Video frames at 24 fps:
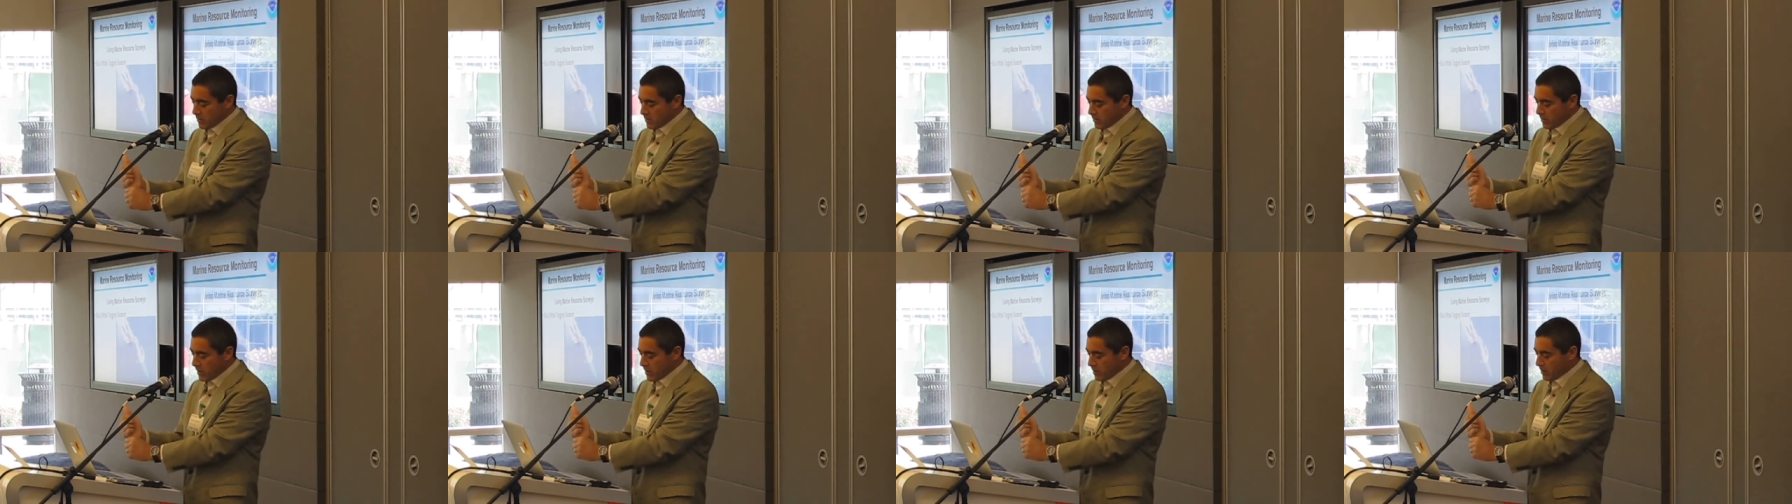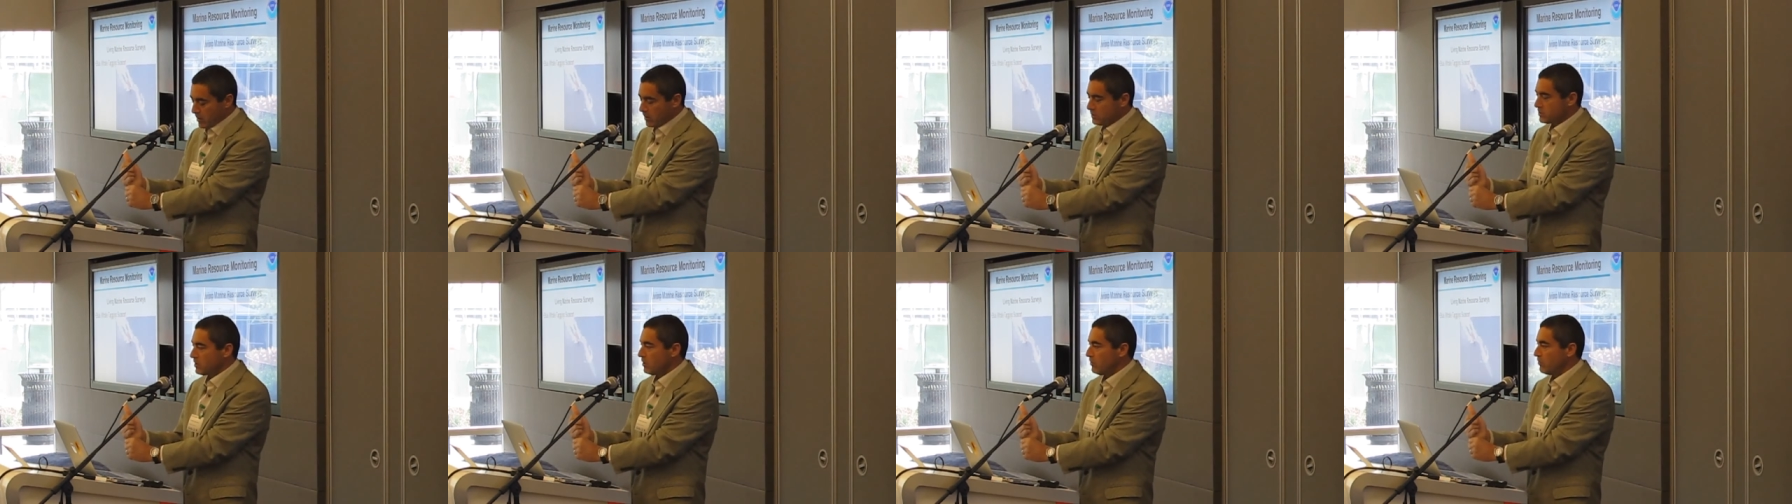they can
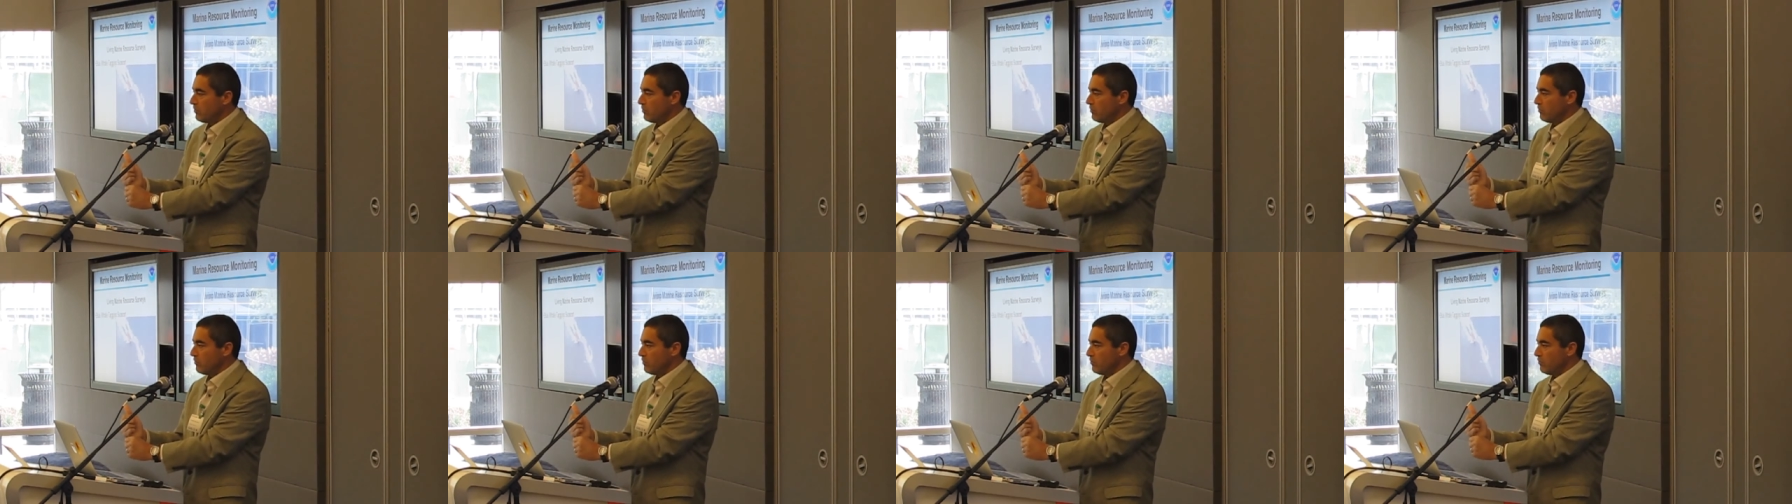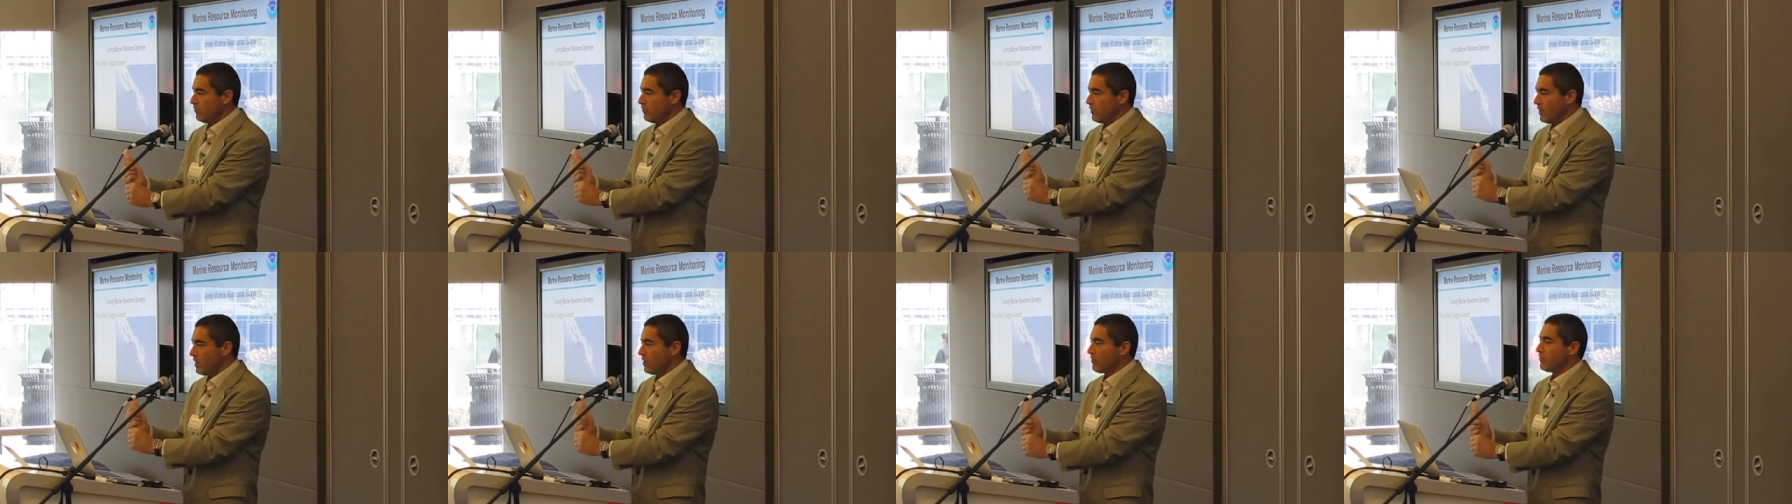also
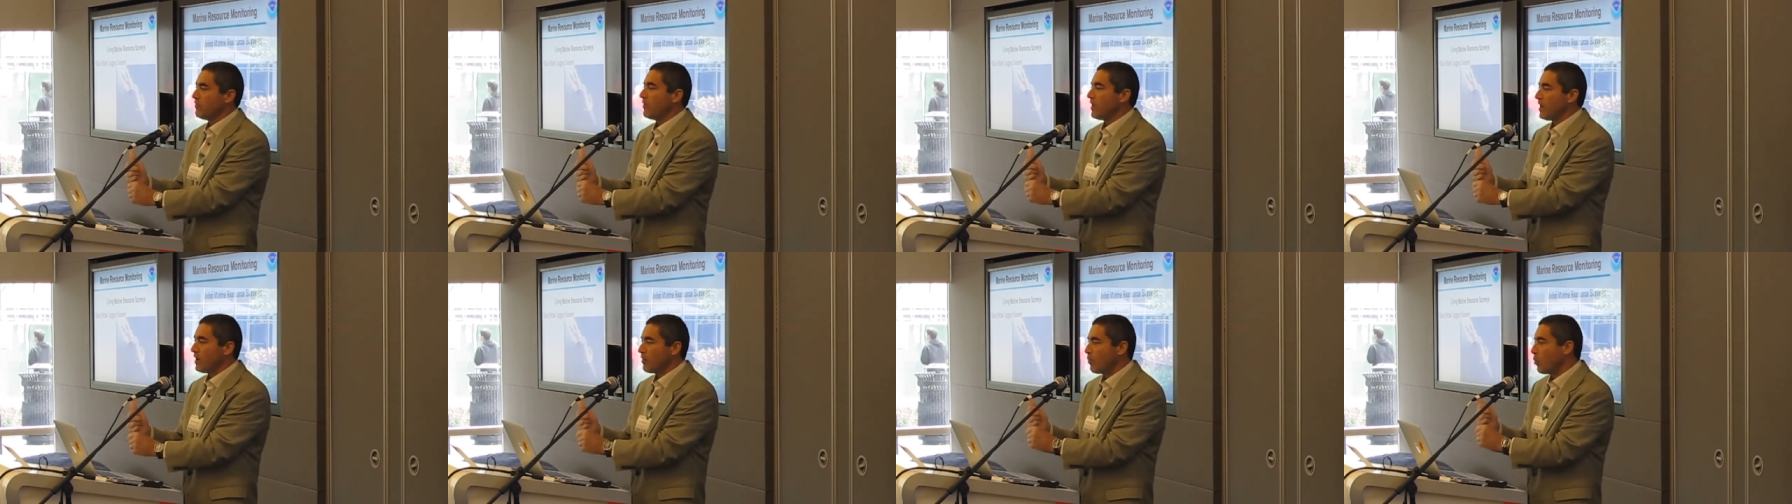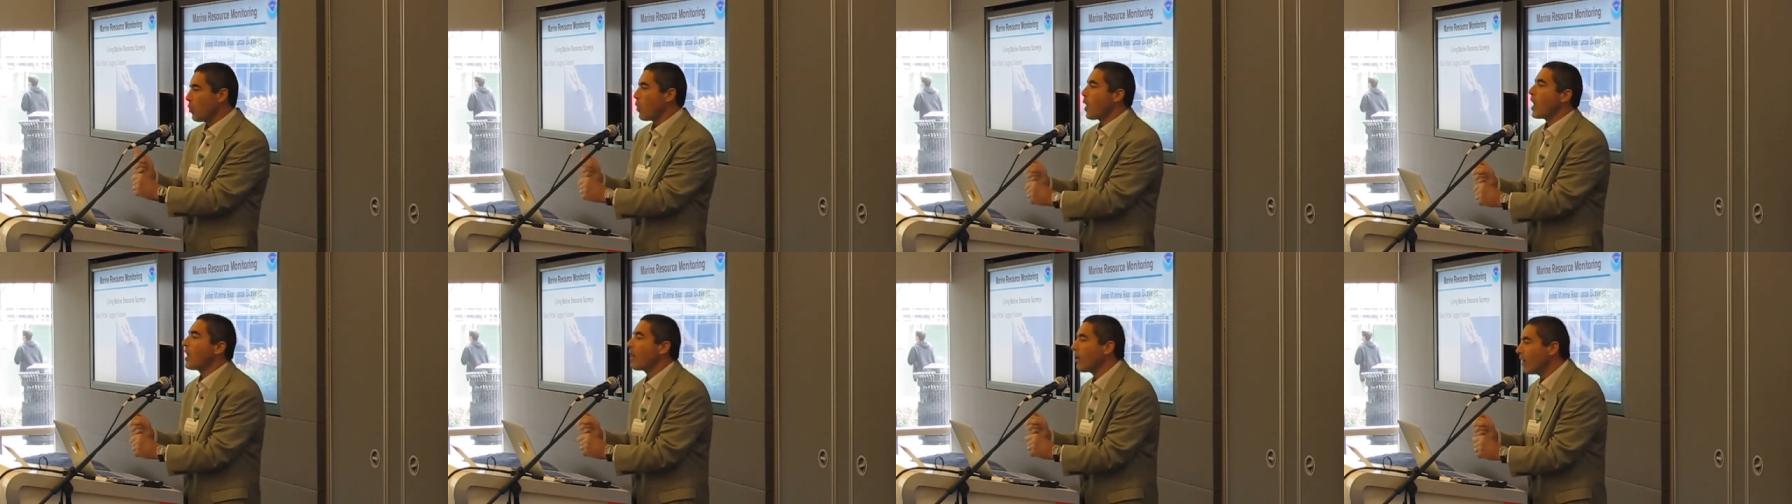verify
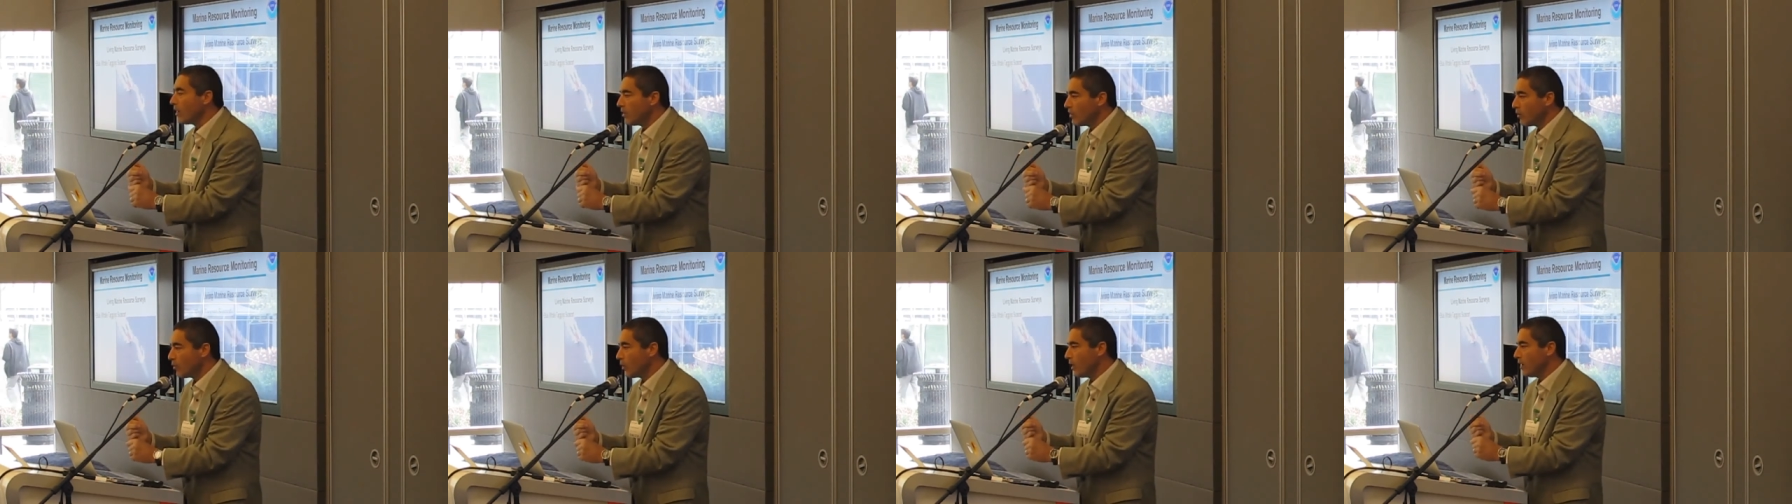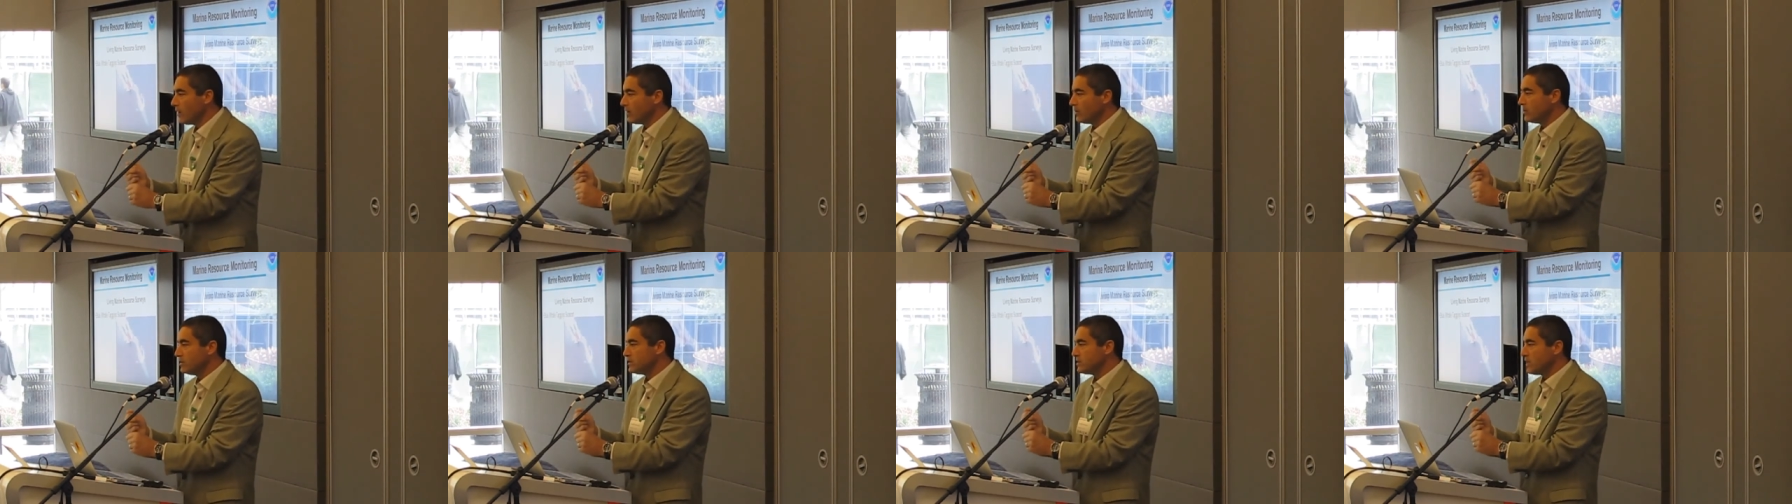where on the
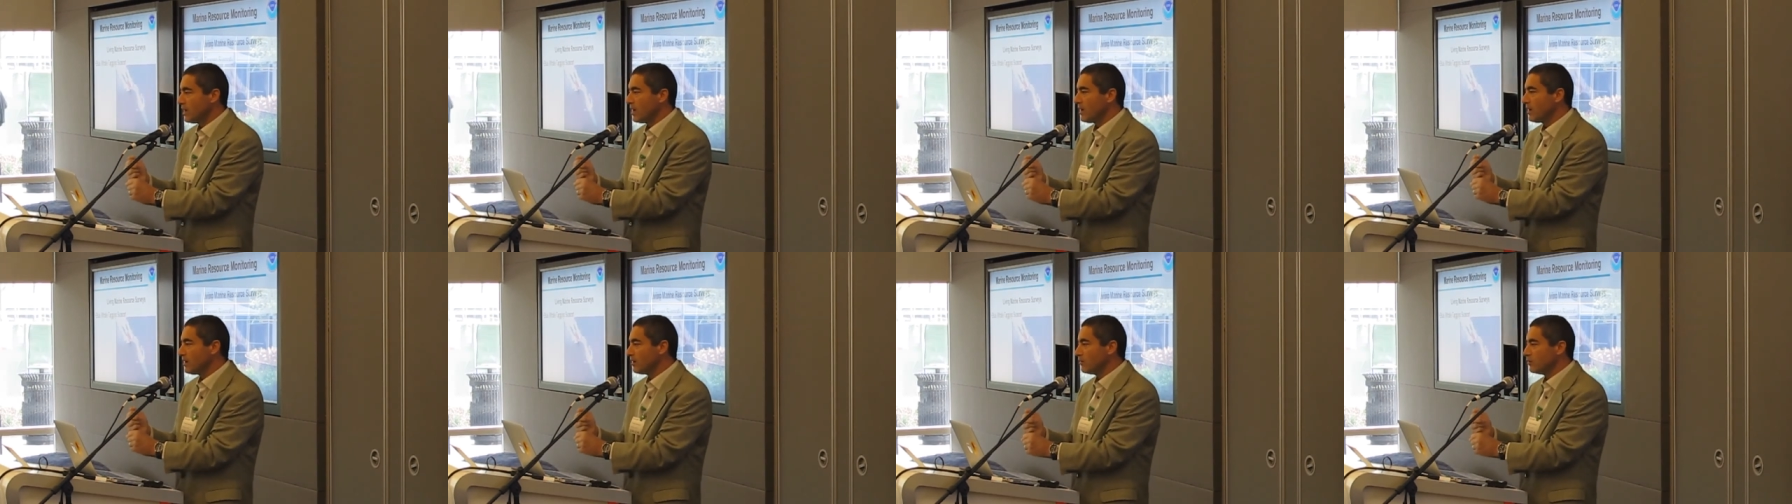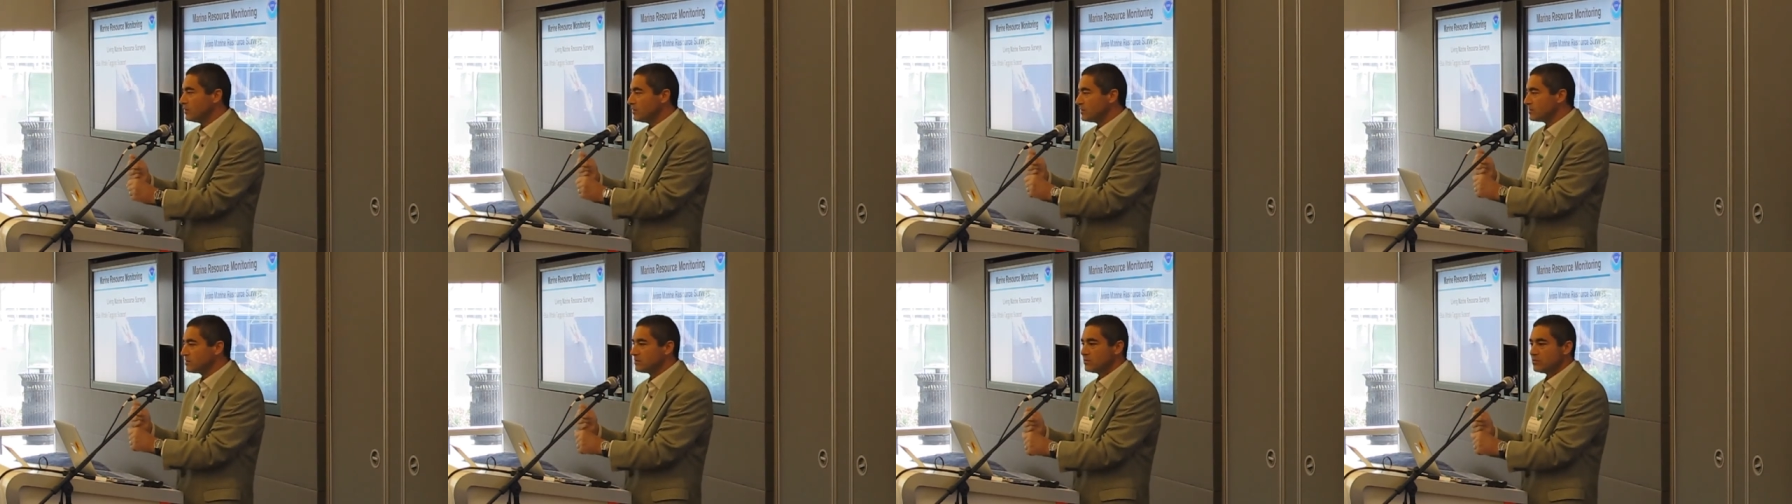whale the tag
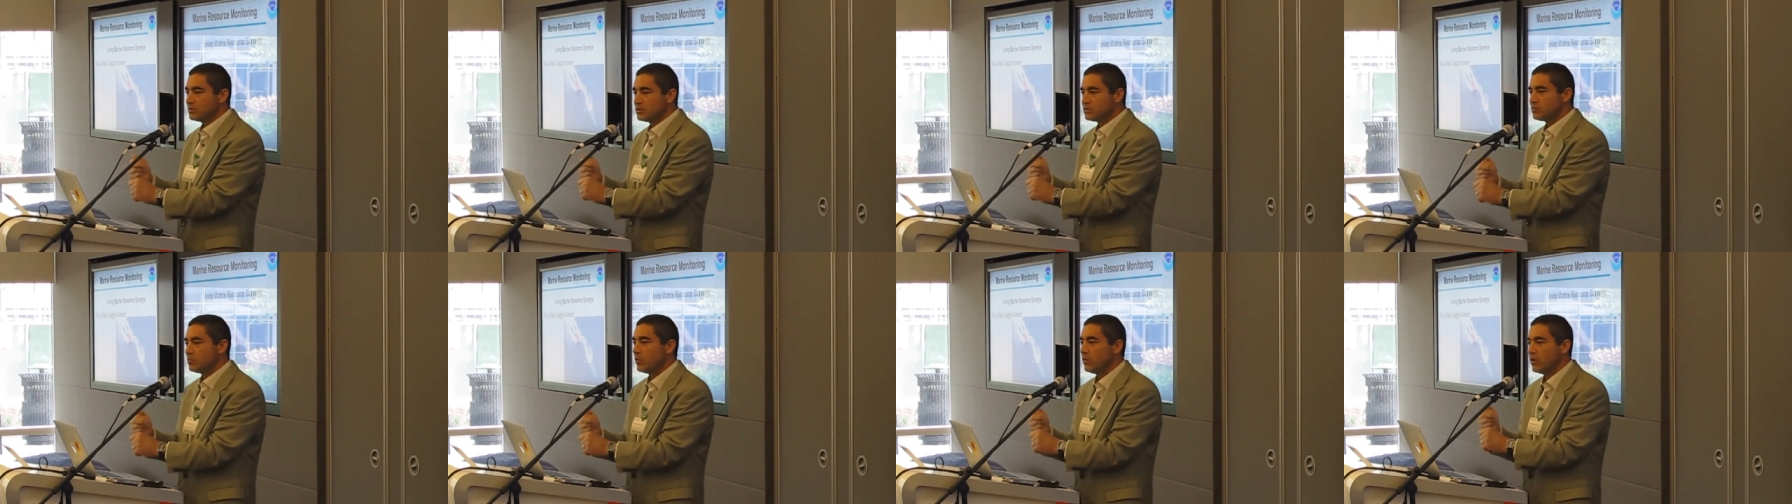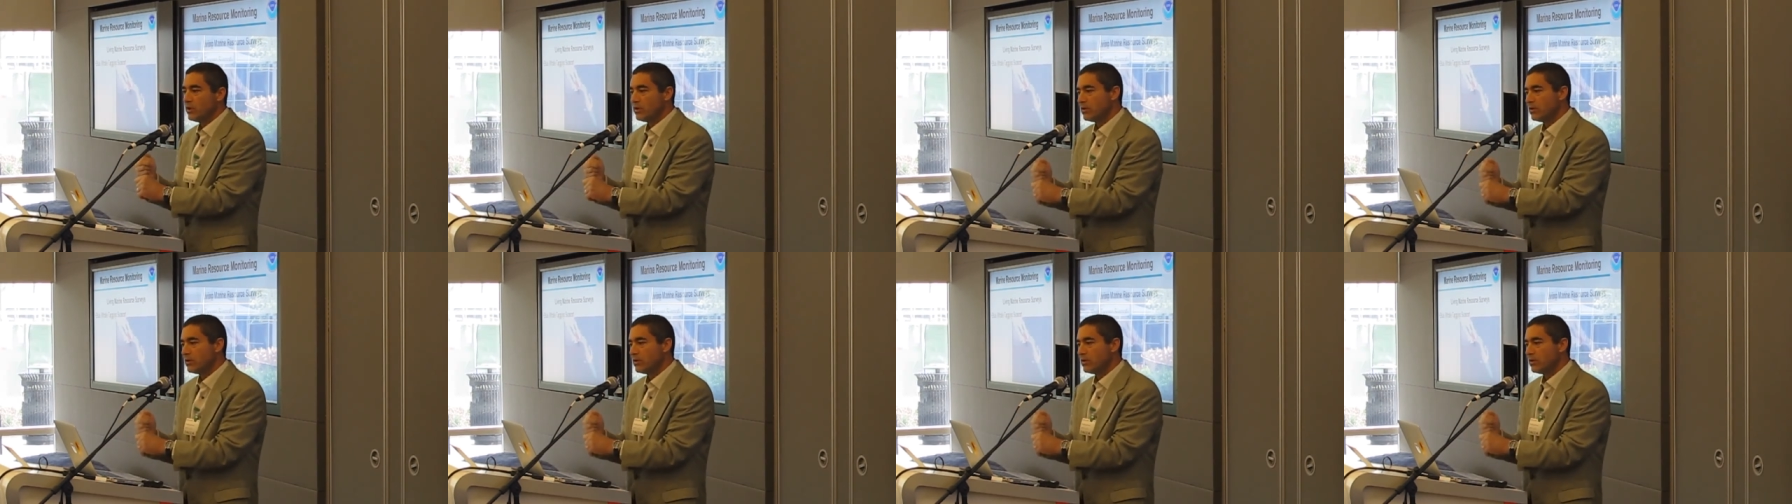was put,